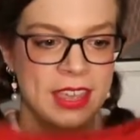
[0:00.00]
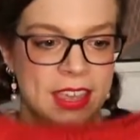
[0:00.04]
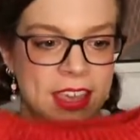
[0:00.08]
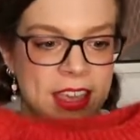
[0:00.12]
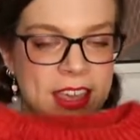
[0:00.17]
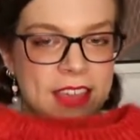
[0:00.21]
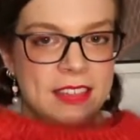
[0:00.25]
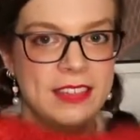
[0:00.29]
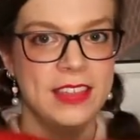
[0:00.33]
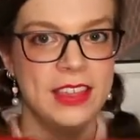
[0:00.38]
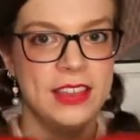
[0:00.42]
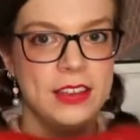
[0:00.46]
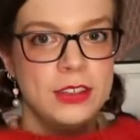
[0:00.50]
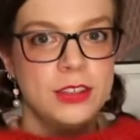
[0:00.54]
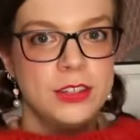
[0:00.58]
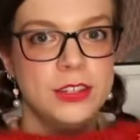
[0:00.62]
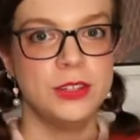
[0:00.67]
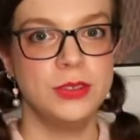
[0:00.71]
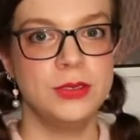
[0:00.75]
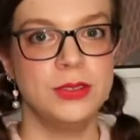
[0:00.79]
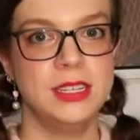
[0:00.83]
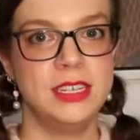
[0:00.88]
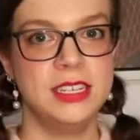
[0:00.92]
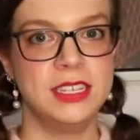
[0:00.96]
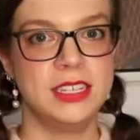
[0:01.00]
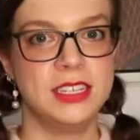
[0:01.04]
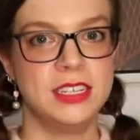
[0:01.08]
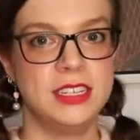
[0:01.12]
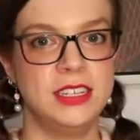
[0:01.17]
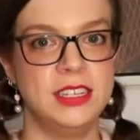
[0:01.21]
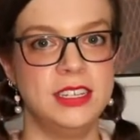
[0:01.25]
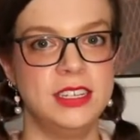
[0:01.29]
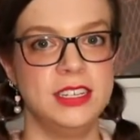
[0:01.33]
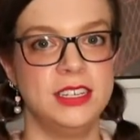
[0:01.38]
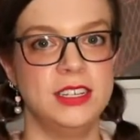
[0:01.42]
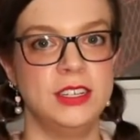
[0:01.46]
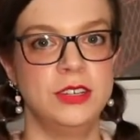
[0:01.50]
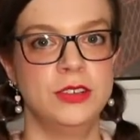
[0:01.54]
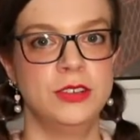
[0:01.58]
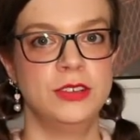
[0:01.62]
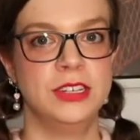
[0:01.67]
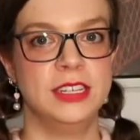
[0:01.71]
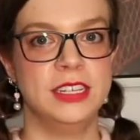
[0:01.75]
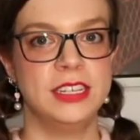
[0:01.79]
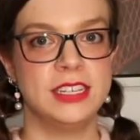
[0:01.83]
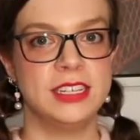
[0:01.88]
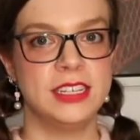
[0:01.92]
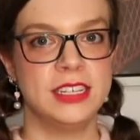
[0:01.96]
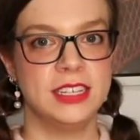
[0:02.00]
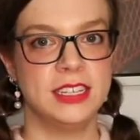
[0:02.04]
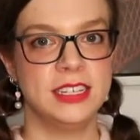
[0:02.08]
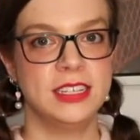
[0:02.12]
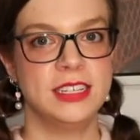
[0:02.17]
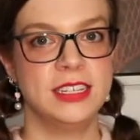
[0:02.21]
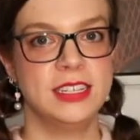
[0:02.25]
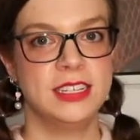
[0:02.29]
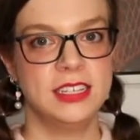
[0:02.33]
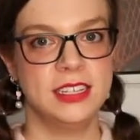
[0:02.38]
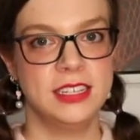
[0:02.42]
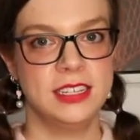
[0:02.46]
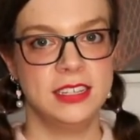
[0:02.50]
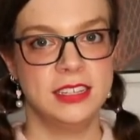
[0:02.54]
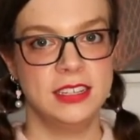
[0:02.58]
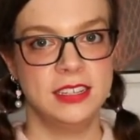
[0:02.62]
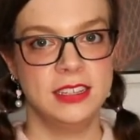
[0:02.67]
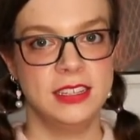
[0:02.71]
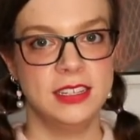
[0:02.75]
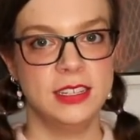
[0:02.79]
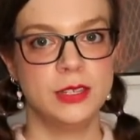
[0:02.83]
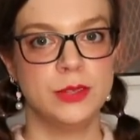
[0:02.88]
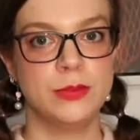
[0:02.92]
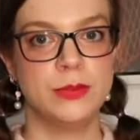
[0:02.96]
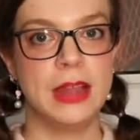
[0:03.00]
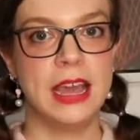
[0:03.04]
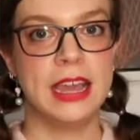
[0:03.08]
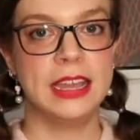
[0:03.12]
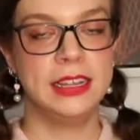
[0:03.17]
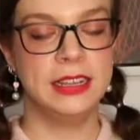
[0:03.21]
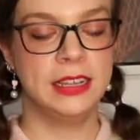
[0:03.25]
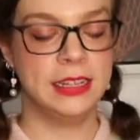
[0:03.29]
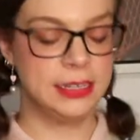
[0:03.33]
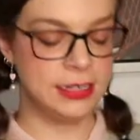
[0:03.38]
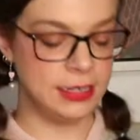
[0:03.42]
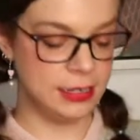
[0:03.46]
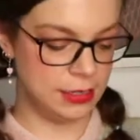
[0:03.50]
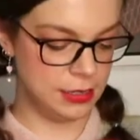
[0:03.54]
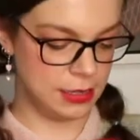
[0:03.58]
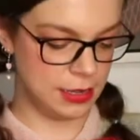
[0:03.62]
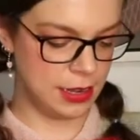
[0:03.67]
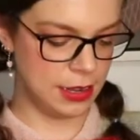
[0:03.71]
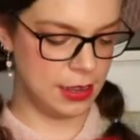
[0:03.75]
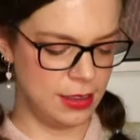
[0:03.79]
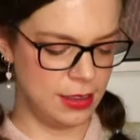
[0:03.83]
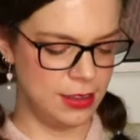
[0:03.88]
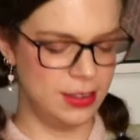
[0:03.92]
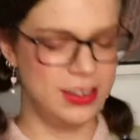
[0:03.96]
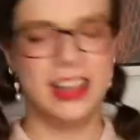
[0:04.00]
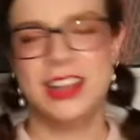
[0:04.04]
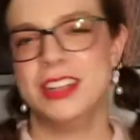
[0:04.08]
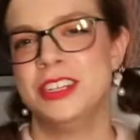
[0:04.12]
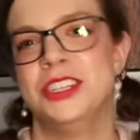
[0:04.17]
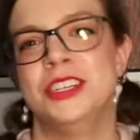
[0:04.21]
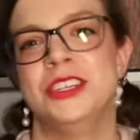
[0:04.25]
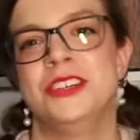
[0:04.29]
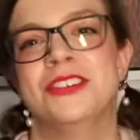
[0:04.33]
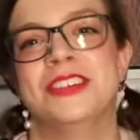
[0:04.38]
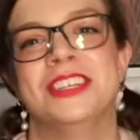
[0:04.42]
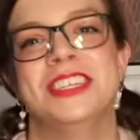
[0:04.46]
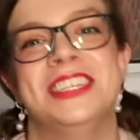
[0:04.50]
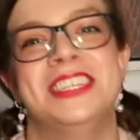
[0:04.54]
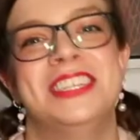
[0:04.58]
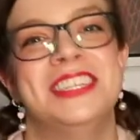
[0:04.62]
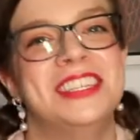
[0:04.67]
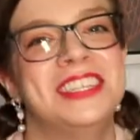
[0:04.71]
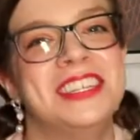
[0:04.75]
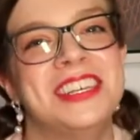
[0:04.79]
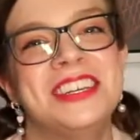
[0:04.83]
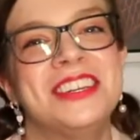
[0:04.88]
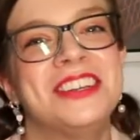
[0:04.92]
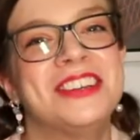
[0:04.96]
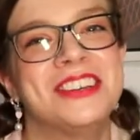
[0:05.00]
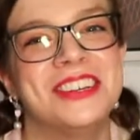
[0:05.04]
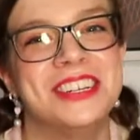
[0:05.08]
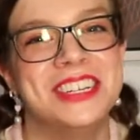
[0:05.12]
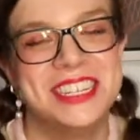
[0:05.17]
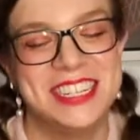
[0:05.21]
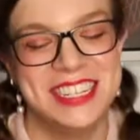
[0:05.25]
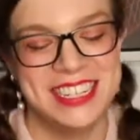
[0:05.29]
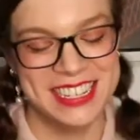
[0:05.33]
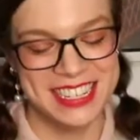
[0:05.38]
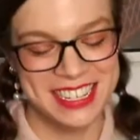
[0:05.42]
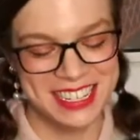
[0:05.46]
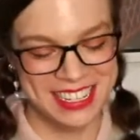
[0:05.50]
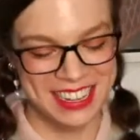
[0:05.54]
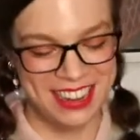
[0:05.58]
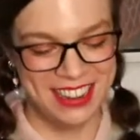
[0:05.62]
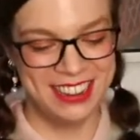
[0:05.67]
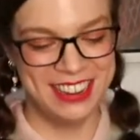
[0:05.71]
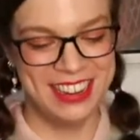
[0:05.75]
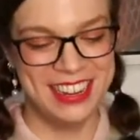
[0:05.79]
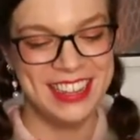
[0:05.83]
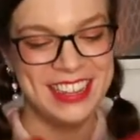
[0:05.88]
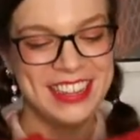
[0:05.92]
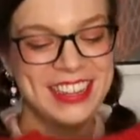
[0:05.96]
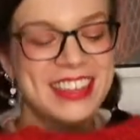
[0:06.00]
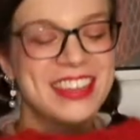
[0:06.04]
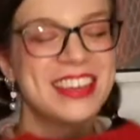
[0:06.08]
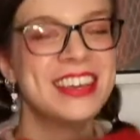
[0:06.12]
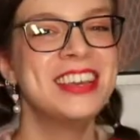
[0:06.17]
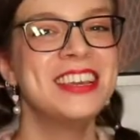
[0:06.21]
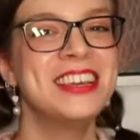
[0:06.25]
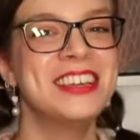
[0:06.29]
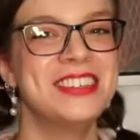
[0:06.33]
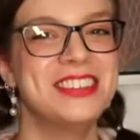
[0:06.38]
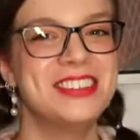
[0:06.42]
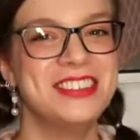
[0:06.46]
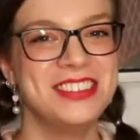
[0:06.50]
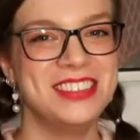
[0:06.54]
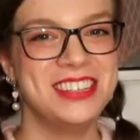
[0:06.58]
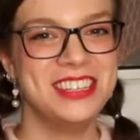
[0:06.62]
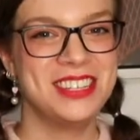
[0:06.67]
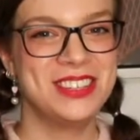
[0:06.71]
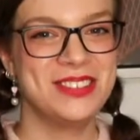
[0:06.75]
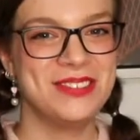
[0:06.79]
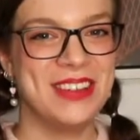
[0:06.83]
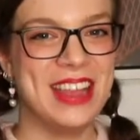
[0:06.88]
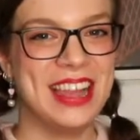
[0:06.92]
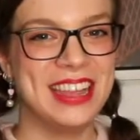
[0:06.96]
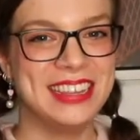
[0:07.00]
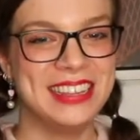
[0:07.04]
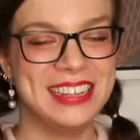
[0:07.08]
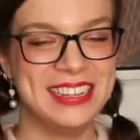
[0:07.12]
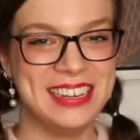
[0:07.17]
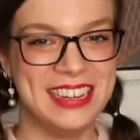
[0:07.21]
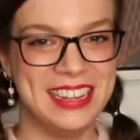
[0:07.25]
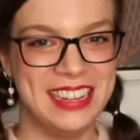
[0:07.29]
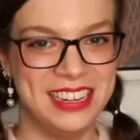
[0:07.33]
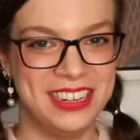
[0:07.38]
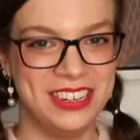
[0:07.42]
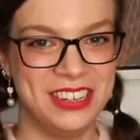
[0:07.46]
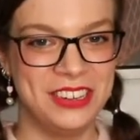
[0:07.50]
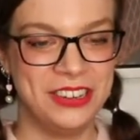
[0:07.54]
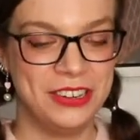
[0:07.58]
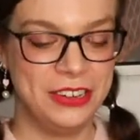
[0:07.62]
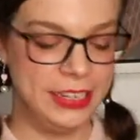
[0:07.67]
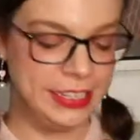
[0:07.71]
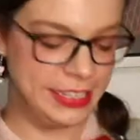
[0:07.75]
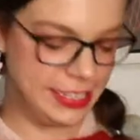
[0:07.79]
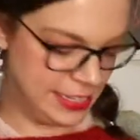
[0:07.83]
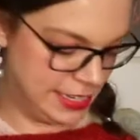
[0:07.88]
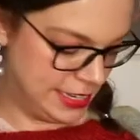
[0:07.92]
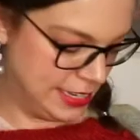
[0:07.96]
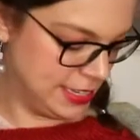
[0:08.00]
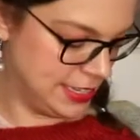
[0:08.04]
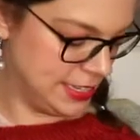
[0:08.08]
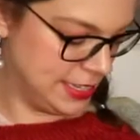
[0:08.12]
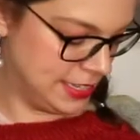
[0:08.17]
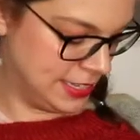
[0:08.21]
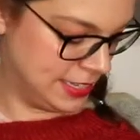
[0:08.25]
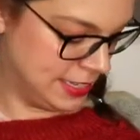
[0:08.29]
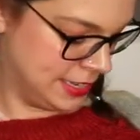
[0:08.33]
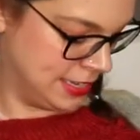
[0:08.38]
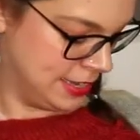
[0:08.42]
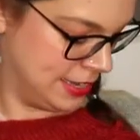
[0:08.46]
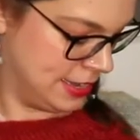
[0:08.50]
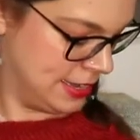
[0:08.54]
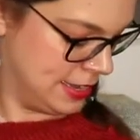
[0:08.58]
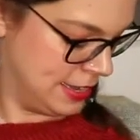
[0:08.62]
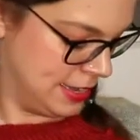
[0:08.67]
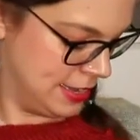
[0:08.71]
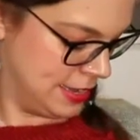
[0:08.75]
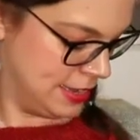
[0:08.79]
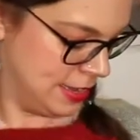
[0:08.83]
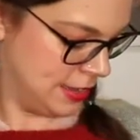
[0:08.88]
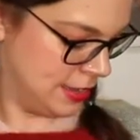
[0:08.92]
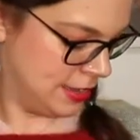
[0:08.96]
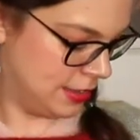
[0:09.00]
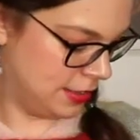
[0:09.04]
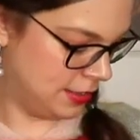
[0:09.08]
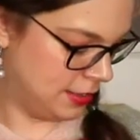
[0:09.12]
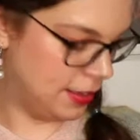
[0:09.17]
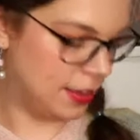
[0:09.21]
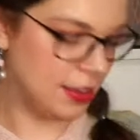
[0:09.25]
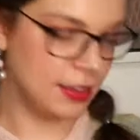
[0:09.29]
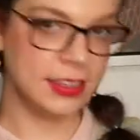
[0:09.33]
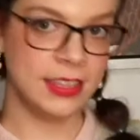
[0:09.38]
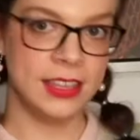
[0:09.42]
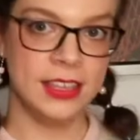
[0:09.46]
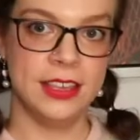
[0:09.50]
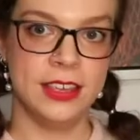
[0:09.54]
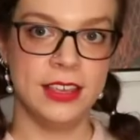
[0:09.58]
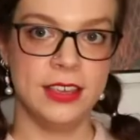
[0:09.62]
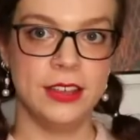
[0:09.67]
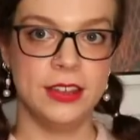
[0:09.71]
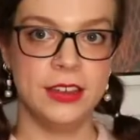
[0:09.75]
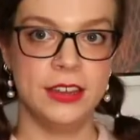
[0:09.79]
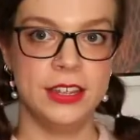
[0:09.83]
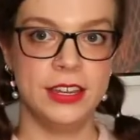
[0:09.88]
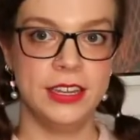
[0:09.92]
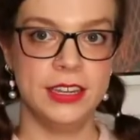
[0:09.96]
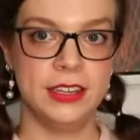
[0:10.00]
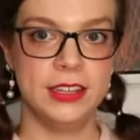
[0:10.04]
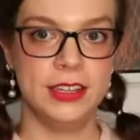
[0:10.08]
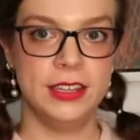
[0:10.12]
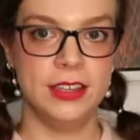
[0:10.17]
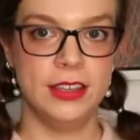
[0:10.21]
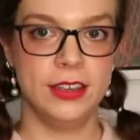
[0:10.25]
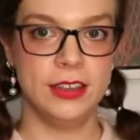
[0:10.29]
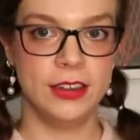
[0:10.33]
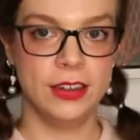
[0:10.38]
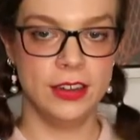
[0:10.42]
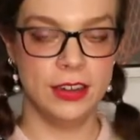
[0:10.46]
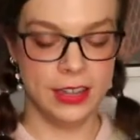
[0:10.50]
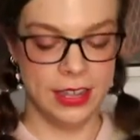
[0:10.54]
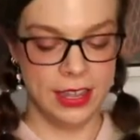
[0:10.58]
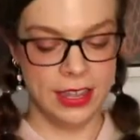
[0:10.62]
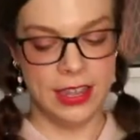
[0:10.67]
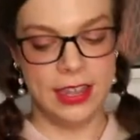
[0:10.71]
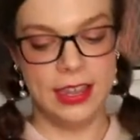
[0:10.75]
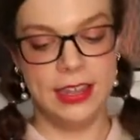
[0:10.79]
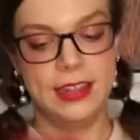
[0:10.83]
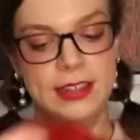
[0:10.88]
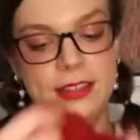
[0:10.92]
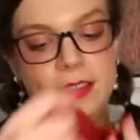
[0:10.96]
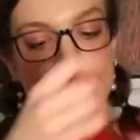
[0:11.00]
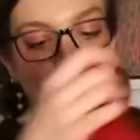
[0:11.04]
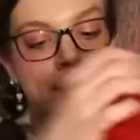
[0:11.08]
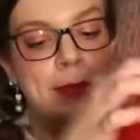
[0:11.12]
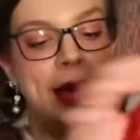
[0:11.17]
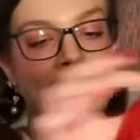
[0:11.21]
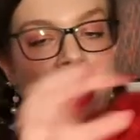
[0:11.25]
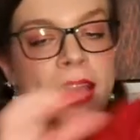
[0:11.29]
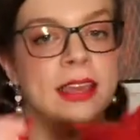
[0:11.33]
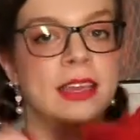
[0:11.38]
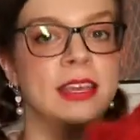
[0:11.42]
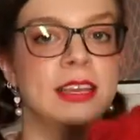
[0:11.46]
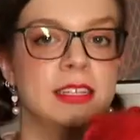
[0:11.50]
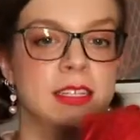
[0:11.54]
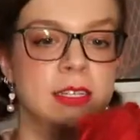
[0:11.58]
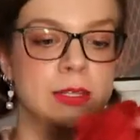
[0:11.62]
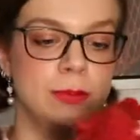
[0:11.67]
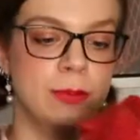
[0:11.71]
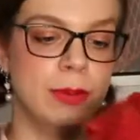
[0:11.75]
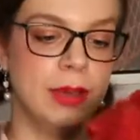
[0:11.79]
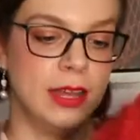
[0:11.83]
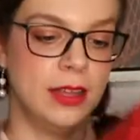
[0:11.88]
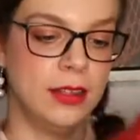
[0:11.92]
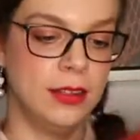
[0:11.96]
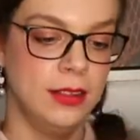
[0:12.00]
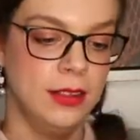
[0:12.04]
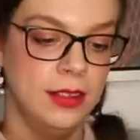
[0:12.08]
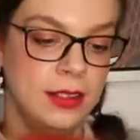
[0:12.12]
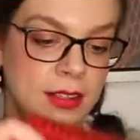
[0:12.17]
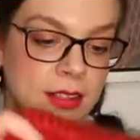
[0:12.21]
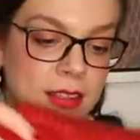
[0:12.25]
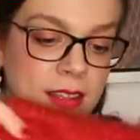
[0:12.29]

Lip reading: And then you do these decreases, these raglan, not decreases, increases, sorry. You do these raglan increases along here and here, and in the back as well.